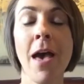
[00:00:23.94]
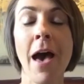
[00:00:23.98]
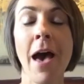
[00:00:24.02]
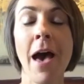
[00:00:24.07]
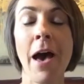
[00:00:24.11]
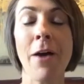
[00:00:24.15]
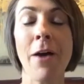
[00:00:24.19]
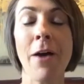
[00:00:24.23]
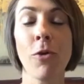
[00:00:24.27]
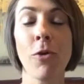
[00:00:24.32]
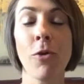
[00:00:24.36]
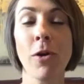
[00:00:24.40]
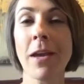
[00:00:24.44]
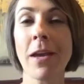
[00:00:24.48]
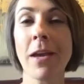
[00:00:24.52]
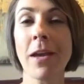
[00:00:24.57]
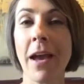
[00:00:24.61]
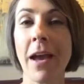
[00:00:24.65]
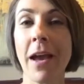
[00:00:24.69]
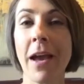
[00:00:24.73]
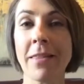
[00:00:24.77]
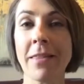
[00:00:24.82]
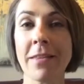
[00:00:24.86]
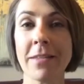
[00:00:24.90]
working
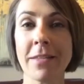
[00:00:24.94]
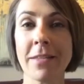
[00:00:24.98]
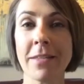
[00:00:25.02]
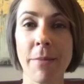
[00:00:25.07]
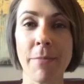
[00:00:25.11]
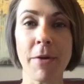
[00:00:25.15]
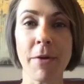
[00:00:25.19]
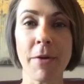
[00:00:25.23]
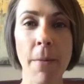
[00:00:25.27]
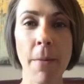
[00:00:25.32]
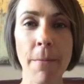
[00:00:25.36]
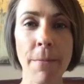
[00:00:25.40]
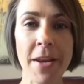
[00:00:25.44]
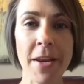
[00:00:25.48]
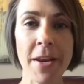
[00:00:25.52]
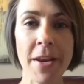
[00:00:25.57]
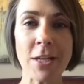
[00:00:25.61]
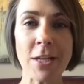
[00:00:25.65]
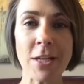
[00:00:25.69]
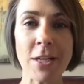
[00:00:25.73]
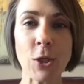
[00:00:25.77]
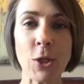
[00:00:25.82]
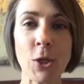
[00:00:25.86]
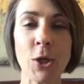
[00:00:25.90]
at the same company
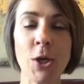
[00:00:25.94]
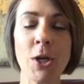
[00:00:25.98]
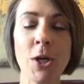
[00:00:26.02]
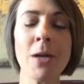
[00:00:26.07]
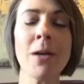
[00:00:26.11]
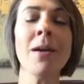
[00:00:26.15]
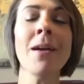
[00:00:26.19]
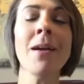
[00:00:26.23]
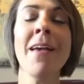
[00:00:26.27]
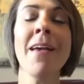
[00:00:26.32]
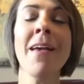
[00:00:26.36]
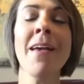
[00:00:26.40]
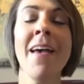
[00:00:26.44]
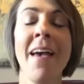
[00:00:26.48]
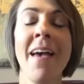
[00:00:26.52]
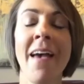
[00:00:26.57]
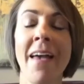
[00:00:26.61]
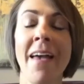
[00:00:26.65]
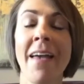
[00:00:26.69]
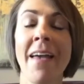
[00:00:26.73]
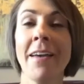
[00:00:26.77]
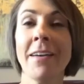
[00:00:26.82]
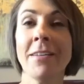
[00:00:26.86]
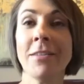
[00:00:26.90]
as her,
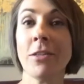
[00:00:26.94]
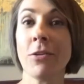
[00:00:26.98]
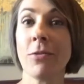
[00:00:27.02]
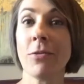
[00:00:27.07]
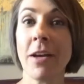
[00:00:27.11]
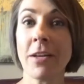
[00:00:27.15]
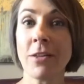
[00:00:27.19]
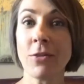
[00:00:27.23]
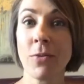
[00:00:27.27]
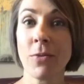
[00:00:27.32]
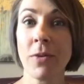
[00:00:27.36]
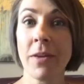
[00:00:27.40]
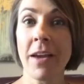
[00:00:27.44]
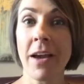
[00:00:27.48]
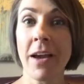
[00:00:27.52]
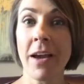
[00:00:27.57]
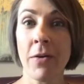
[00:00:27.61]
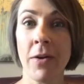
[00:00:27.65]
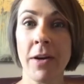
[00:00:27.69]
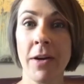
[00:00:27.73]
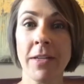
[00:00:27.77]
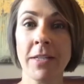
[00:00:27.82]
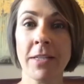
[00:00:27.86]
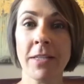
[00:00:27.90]
and so that's really
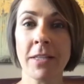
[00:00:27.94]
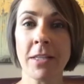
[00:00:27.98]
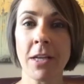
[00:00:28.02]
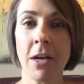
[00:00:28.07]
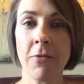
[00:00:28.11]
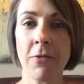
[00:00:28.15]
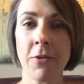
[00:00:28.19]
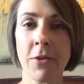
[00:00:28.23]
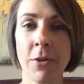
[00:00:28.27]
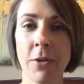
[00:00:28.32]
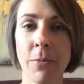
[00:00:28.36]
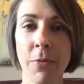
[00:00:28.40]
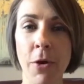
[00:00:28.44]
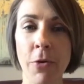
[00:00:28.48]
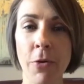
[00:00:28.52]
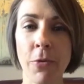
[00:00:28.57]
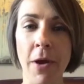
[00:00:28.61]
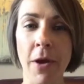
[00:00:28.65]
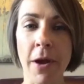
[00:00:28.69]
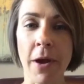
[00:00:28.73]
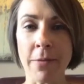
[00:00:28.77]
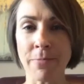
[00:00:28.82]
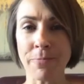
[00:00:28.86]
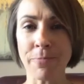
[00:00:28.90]
how I discovered the
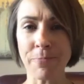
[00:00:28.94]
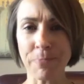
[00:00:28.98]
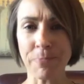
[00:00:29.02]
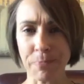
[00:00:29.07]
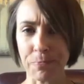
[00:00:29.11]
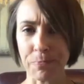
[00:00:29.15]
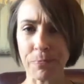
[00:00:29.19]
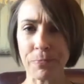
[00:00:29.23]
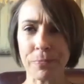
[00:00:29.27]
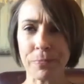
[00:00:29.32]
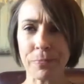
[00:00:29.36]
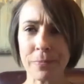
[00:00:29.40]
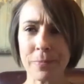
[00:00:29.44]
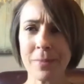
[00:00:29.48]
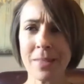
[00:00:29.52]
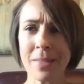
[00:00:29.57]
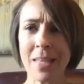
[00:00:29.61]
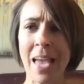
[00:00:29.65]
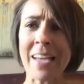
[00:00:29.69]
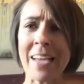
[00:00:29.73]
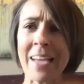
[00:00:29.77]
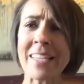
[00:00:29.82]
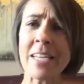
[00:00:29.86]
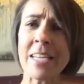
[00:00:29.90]
program.
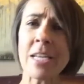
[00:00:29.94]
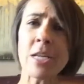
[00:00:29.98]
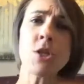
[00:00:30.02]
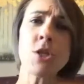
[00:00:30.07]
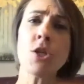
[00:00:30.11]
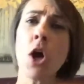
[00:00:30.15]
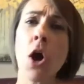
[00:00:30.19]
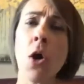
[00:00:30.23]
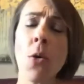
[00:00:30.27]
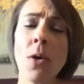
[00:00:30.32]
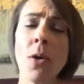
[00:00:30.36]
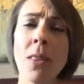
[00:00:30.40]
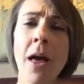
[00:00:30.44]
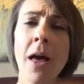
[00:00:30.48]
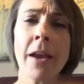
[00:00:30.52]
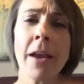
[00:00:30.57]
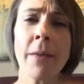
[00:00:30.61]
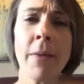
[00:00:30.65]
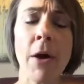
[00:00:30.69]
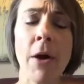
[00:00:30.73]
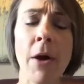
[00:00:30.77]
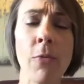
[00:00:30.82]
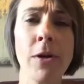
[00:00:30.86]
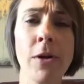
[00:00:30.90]
I didn't know a lot
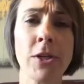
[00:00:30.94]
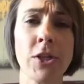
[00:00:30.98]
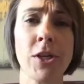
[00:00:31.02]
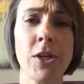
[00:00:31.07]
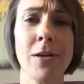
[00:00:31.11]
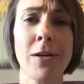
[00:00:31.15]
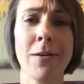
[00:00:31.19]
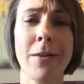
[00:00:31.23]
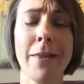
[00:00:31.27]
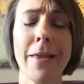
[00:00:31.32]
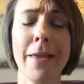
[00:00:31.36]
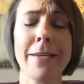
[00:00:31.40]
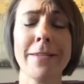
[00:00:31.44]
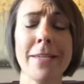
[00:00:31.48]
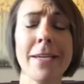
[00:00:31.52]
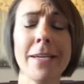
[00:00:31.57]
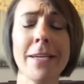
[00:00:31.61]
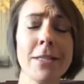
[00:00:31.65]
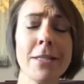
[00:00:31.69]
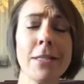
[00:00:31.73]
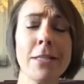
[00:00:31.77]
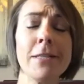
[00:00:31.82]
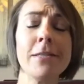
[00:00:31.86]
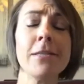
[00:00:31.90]
about what Cheryl Ann
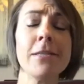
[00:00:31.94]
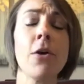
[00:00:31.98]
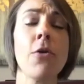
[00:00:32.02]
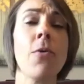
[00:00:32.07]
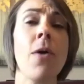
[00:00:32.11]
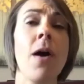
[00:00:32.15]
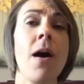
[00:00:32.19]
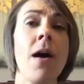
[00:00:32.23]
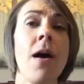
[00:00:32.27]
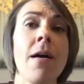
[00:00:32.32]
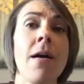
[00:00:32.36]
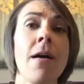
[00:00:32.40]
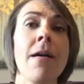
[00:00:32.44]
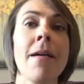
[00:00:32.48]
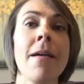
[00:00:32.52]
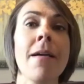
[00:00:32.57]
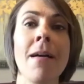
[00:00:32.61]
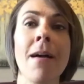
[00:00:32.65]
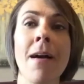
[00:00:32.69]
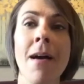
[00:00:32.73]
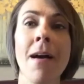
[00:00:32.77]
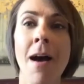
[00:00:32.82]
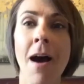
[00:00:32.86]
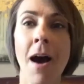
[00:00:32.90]
did, so I
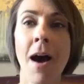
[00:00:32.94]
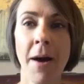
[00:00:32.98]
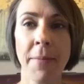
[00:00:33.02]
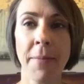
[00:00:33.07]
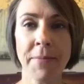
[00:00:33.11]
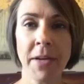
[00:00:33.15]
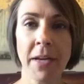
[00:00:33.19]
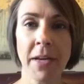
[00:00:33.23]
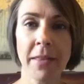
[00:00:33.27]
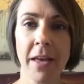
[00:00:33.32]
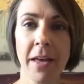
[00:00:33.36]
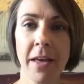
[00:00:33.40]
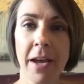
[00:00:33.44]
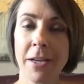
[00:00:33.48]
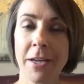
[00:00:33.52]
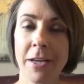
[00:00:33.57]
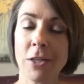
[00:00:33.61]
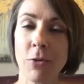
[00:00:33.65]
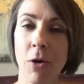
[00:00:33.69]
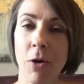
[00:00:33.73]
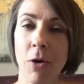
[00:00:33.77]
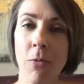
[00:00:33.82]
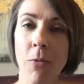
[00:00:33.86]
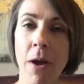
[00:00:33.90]
hopped online
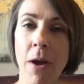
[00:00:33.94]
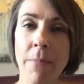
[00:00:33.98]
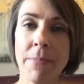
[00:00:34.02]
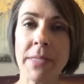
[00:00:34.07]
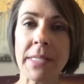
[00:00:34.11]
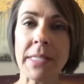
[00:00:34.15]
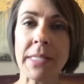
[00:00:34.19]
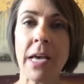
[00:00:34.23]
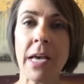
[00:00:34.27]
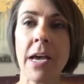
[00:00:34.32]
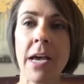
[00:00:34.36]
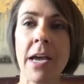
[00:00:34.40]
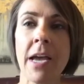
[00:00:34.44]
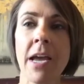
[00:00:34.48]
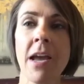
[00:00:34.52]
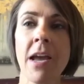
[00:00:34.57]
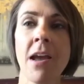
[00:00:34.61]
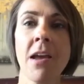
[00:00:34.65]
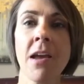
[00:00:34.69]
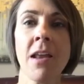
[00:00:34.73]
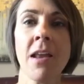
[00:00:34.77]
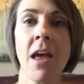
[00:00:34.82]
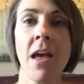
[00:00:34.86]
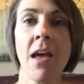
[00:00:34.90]
to her
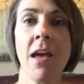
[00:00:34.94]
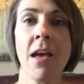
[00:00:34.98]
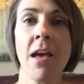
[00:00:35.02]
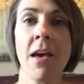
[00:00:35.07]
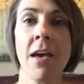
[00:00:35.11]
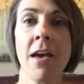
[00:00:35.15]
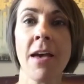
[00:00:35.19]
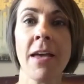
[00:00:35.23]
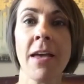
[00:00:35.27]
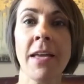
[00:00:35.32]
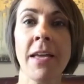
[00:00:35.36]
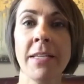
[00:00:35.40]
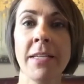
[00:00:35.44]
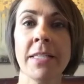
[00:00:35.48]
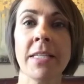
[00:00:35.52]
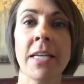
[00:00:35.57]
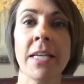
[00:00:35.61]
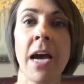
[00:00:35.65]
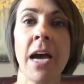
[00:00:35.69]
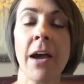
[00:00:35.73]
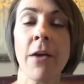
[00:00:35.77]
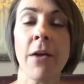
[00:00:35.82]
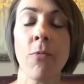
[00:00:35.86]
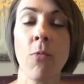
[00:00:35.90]
website and
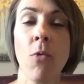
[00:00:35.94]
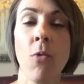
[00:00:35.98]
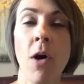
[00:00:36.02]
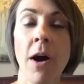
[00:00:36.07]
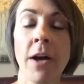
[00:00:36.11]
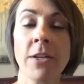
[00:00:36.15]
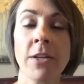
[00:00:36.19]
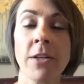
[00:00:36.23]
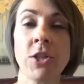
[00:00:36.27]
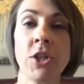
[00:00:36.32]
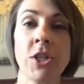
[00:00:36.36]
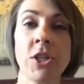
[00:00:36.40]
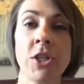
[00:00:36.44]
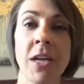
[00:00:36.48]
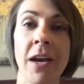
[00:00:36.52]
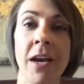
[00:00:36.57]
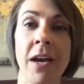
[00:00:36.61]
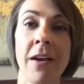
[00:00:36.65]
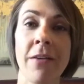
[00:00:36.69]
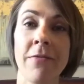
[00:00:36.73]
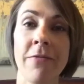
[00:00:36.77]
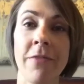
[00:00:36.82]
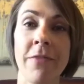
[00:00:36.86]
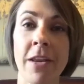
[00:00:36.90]
I watched
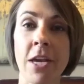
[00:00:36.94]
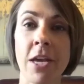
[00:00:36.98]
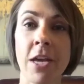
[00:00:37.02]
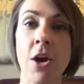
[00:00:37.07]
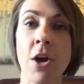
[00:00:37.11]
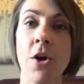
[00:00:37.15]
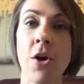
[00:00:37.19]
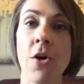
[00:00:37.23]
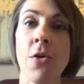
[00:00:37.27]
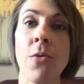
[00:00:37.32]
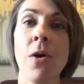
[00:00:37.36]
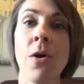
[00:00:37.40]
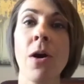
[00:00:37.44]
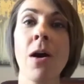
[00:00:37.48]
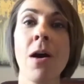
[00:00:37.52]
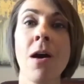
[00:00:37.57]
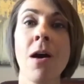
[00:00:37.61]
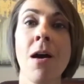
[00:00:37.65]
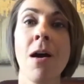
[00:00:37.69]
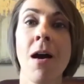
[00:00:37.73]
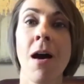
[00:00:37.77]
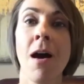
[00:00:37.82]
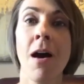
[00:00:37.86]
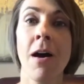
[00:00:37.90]
a video
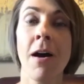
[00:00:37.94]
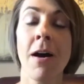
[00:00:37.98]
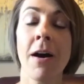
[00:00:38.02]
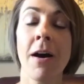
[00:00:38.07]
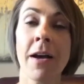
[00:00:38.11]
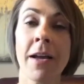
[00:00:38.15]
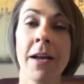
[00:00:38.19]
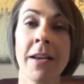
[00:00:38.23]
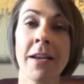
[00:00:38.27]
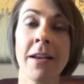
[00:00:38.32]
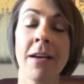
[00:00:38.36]
on